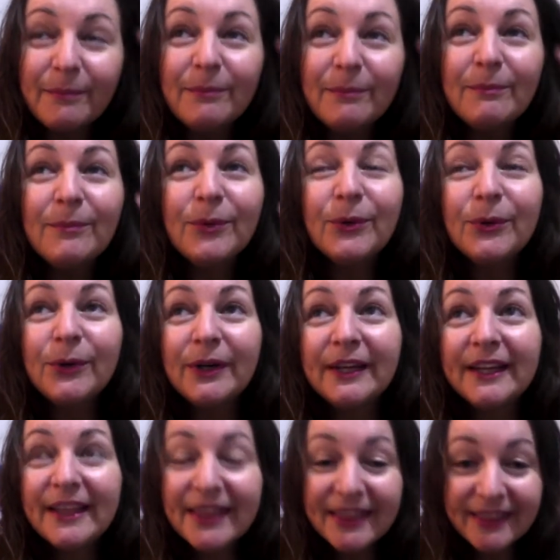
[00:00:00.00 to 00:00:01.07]
more
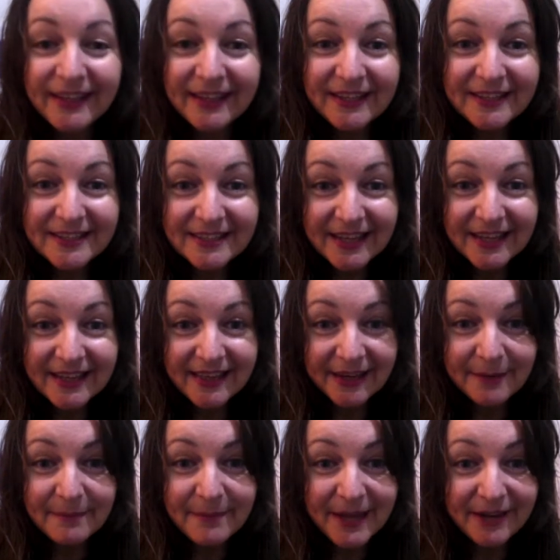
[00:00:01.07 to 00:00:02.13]
things that
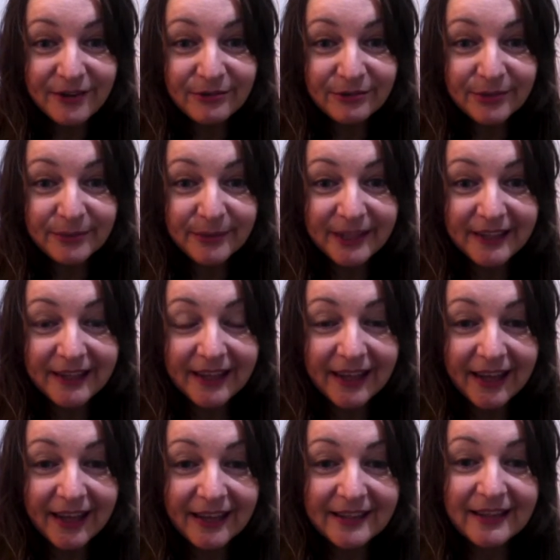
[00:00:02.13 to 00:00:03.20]
are better for me
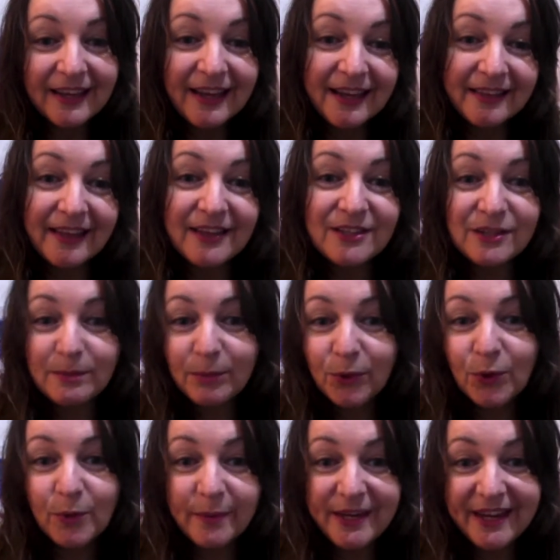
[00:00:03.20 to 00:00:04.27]
and that
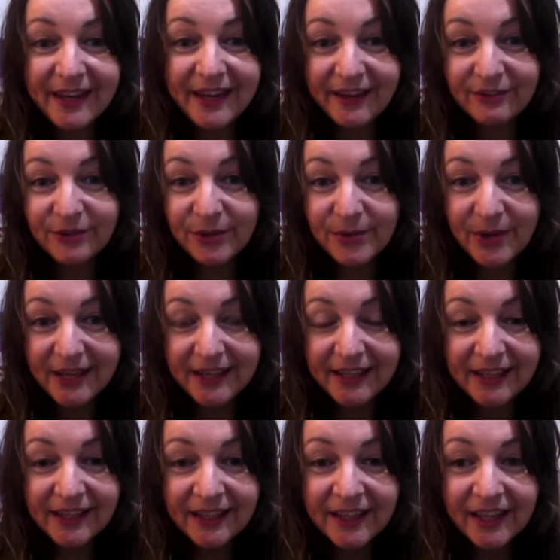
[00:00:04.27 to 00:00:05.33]
support me in every way.
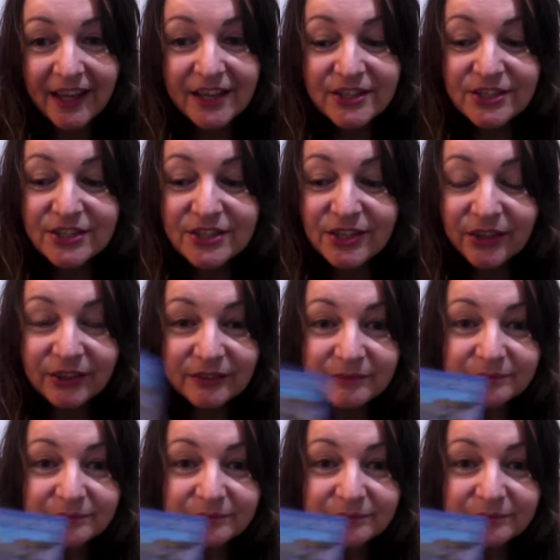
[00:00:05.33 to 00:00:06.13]
So